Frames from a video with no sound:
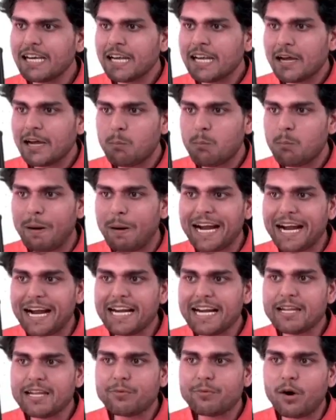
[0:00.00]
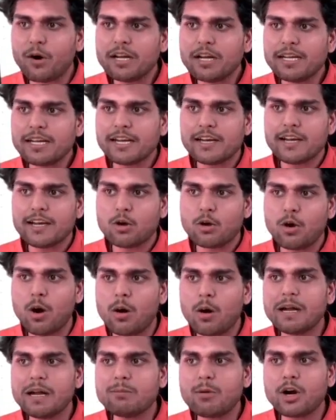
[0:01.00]
by default,
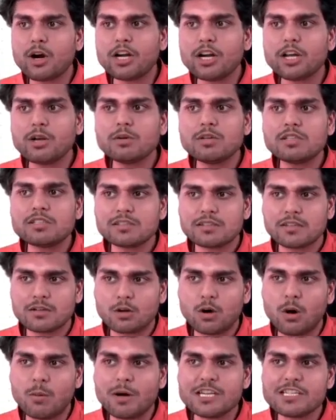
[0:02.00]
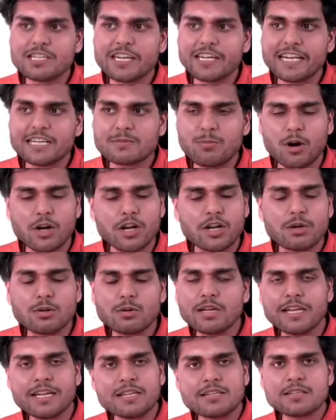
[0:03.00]
common JS module
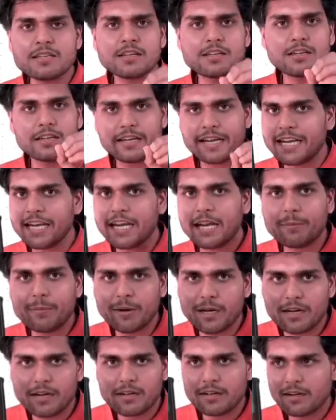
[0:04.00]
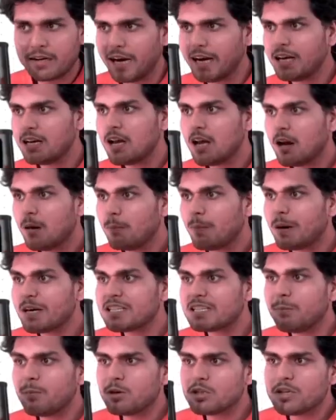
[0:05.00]
is enabled, right? But
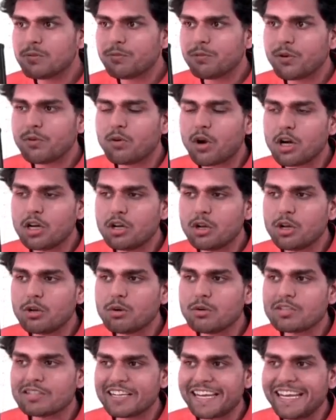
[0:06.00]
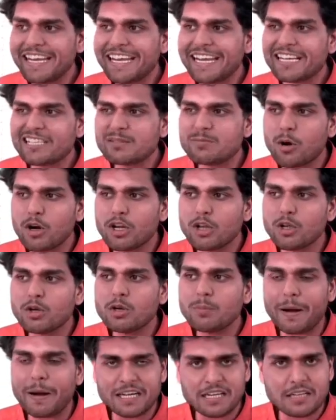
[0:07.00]
suppose if you want to use ES module
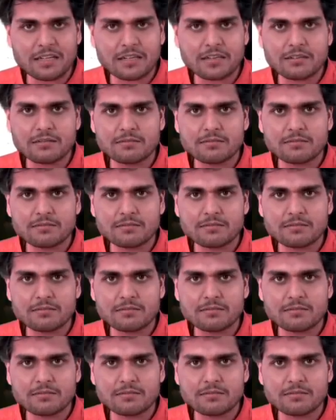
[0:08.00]
pattern,